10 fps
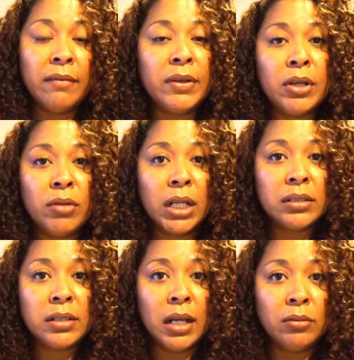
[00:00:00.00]
that video
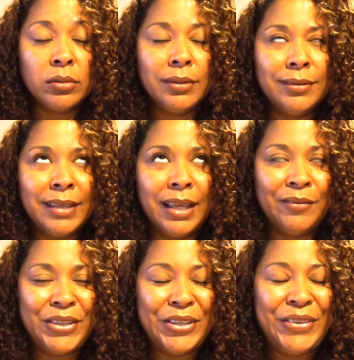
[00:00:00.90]
next down,
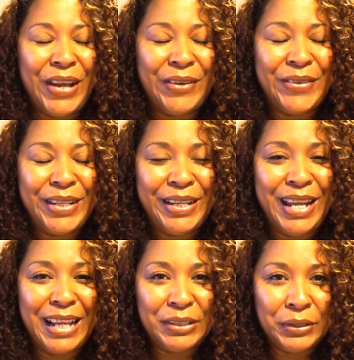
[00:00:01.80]
that video down
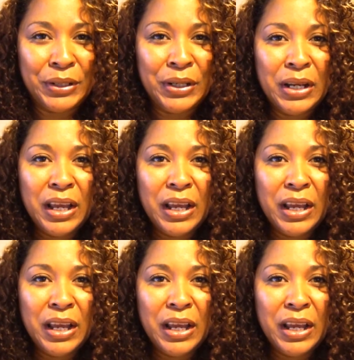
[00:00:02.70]
next.